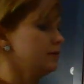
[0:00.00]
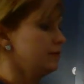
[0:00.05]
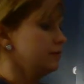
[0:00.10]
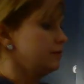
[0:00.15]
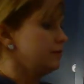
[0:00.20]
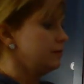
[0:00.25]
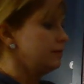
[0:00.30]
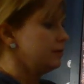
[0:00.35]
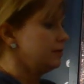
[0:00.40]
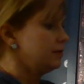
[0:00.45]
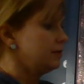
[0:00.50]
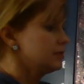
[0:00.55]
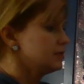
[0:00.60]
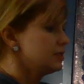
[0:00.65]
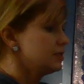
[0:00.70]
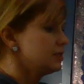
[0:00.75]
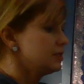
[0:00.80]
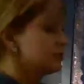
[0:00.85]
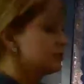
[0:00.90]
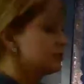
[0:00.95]
This number is
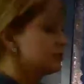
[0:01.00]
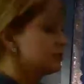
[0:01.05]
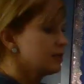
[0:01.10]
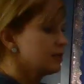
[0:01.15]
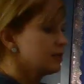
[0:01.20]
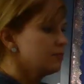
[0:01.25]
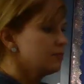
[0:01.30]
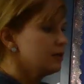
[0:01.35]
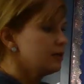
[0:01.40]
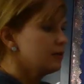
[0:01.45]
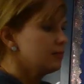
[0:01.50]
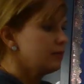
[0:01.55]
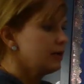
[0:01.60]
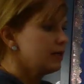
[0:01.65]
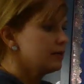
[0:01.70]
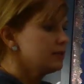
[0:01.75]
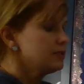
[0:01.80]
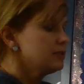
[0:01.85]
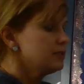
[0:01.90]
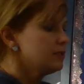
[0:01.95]
going to get bigger by
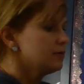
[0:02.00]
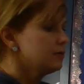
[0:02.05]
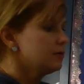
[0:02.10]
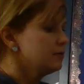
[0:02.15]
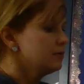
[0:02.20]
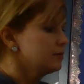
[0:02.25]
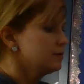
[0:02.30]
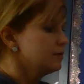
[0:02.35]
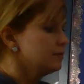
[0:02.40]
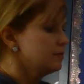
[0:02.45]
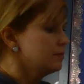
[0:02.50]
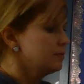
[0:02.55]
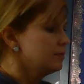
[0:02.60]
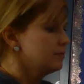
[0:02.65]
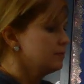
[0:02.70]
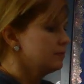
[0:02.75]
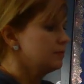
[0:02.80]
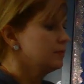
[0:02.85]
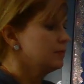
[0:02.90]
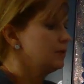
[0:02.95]
2.
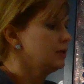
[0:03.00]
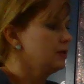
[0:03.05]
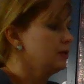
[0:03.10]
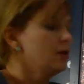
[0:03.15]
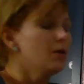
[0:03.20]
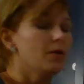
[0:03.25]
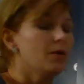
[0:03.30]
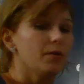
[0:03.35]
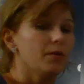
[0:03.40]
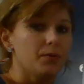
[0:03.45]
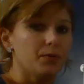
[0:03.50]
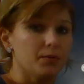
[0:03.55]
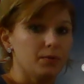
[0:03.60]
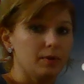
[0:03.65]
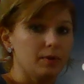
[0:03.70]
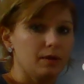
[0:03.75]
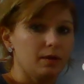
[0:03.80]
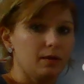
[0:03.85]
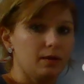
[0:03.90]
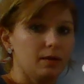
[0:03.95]

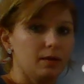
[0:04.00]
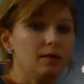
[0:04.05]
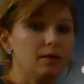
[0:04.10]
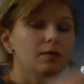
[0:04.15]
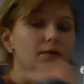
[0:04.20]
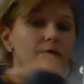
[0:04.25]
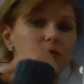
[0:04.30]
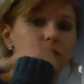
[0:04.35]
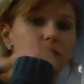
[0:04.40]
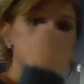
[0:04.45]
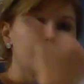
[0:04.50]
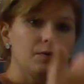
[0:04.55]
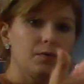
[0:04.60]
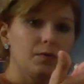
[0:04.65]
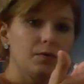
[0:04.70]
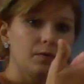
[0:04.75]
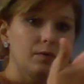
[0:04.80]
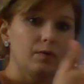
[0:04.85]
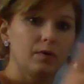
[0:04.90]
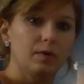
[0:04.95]
3,
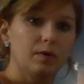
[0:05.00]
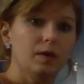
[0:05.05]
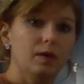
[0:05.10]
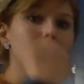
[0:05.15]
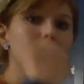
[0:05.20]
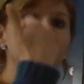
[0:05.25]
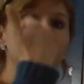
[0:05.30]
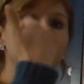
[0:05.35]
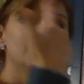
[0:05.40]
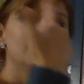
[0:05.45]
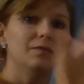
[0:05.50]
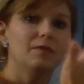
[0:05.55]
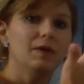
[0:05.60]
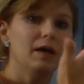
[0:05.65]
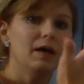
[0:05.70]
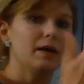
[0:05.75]
4, 5.